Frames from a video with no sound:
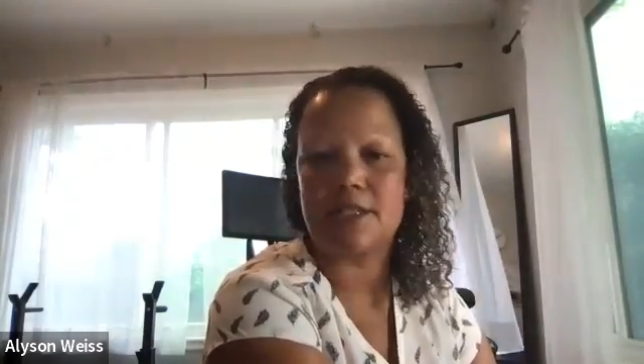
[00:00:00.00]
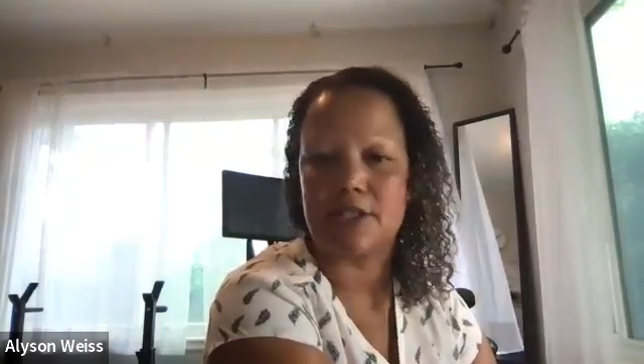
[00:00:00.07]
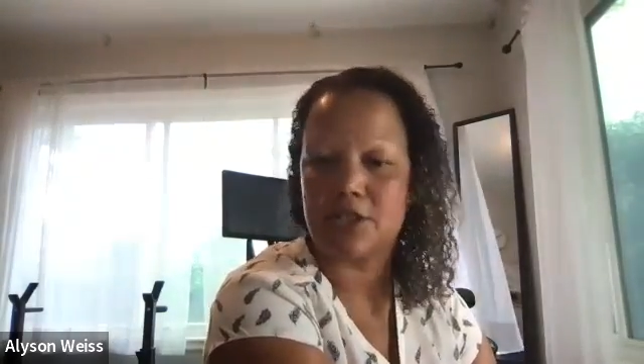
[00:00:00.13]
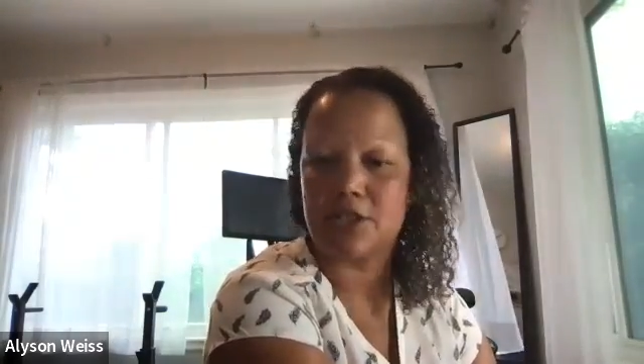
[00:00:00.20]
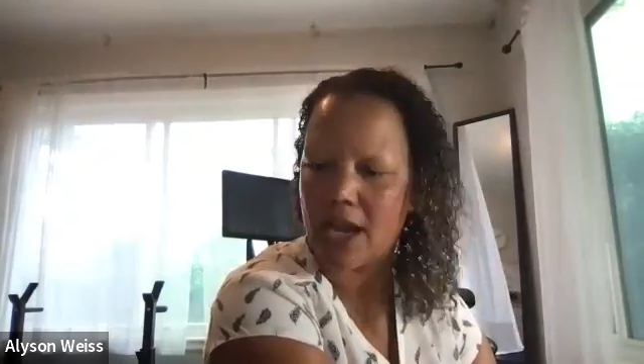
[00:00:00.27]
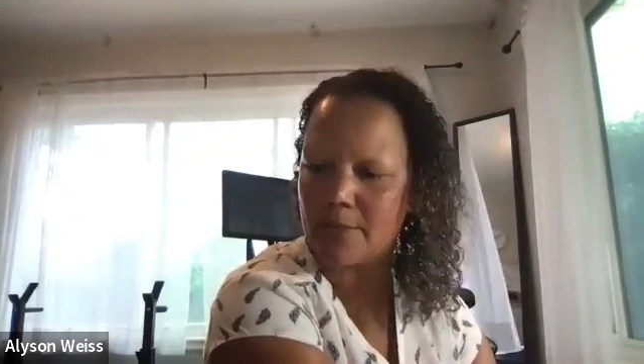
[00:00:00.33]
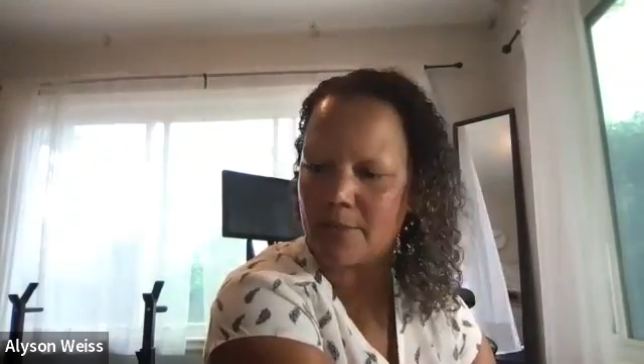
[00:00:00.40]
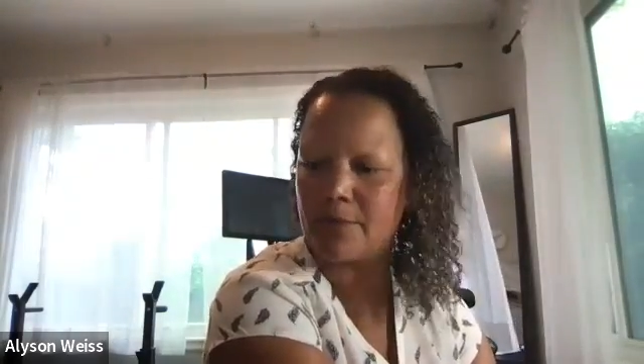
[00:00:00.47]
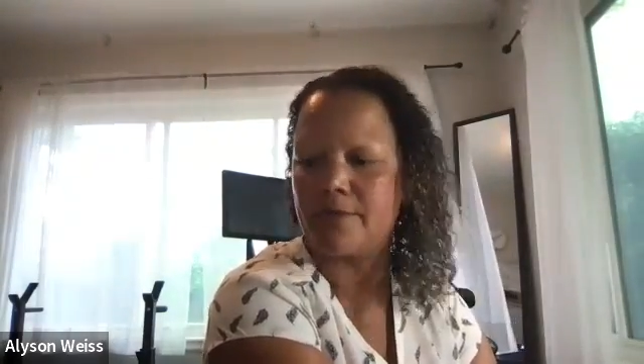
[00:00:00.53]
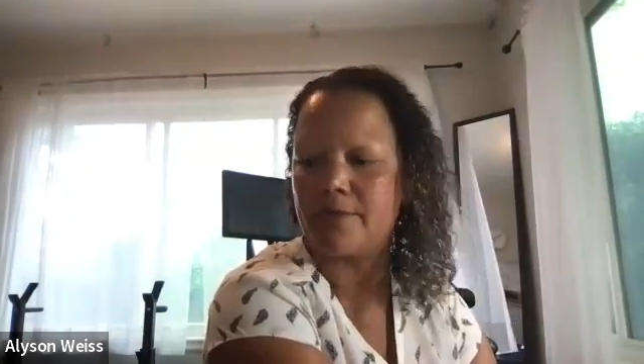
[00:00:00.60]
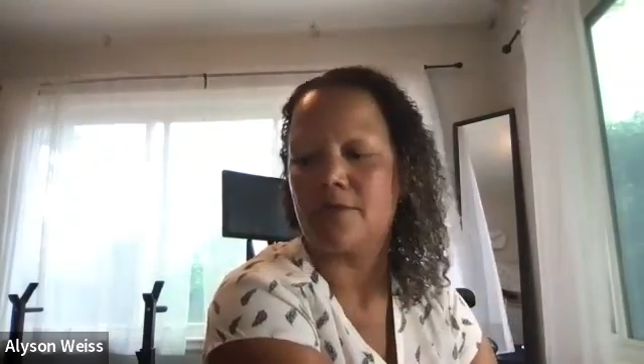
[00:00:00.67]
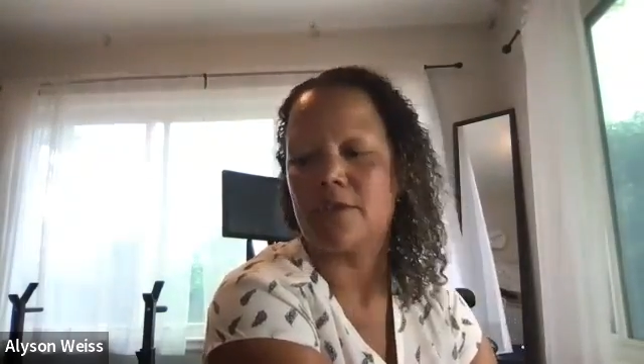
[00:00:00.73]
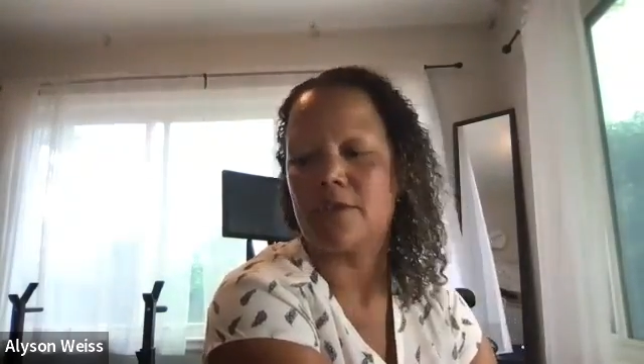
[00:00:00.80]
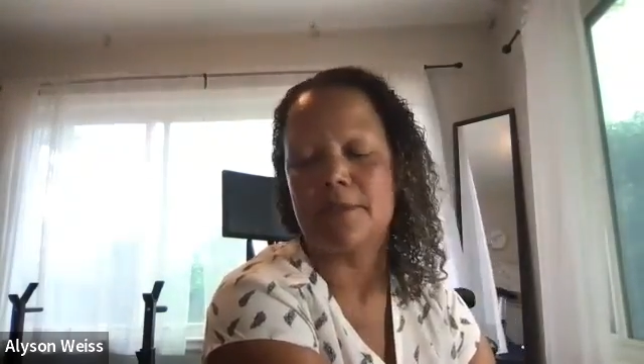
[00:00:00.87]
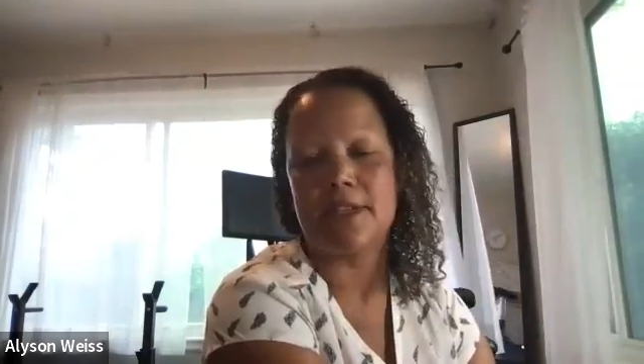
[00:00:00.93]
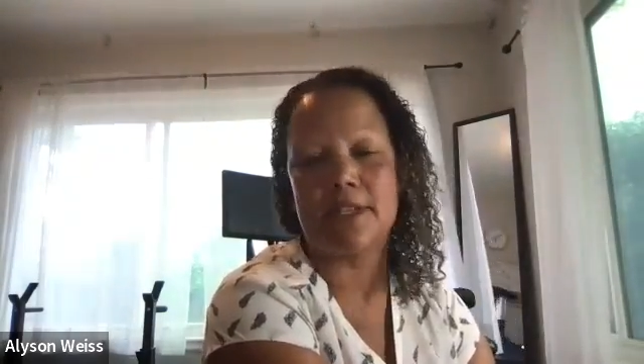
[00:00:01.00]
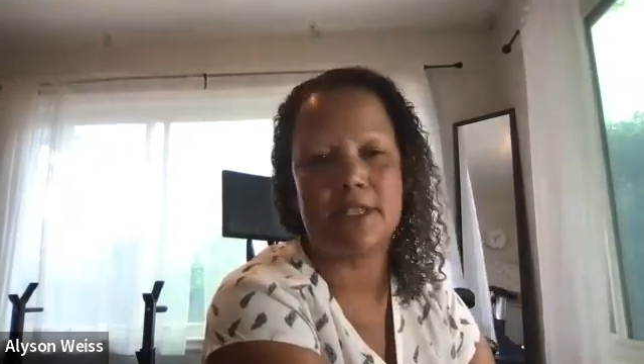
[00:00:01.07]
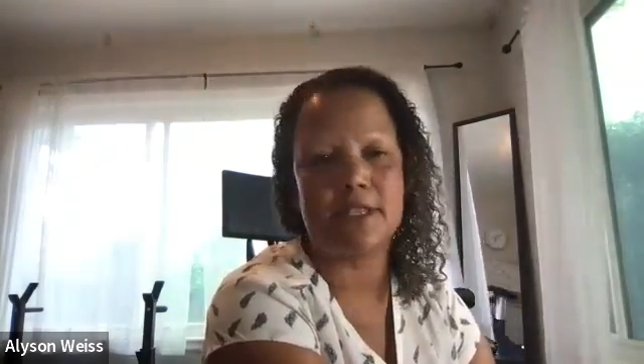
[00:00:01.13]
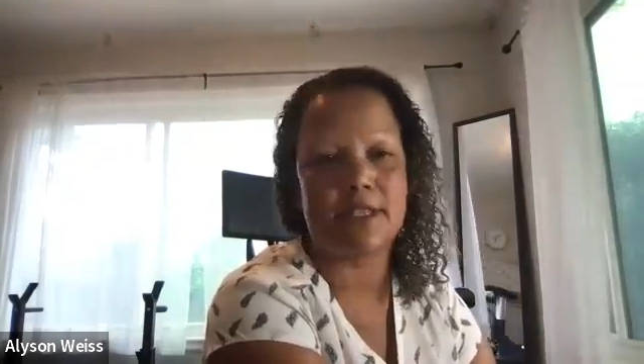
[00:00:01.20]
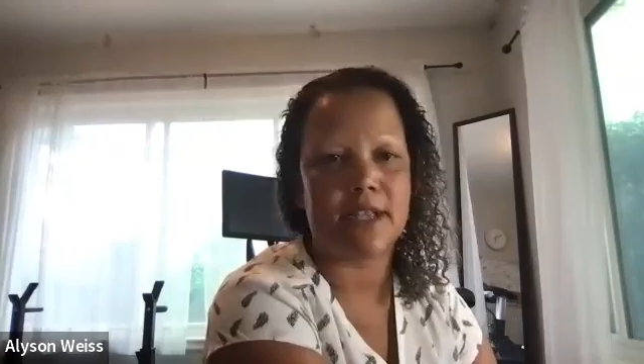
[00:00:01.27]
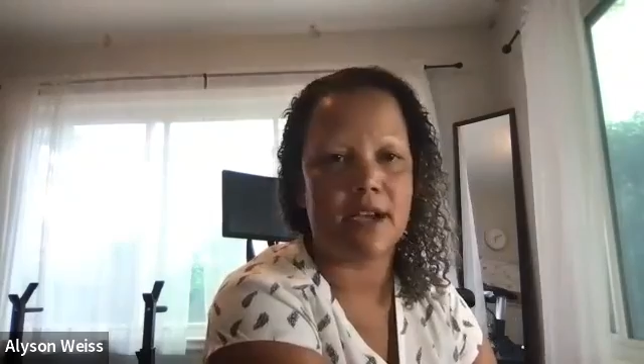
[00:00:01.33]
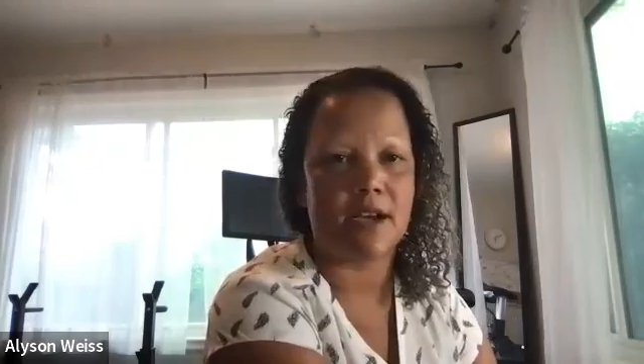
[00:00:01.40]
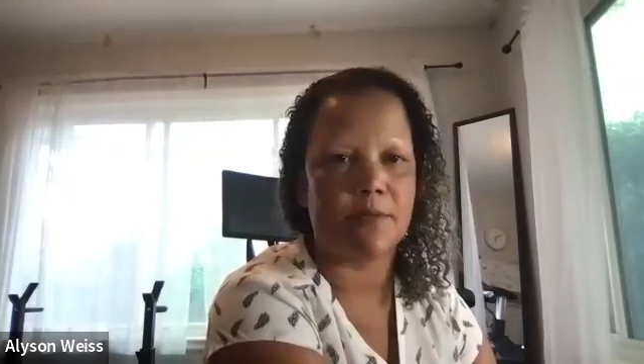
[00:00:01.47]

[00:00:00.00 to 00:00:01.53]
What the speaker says: the job performance,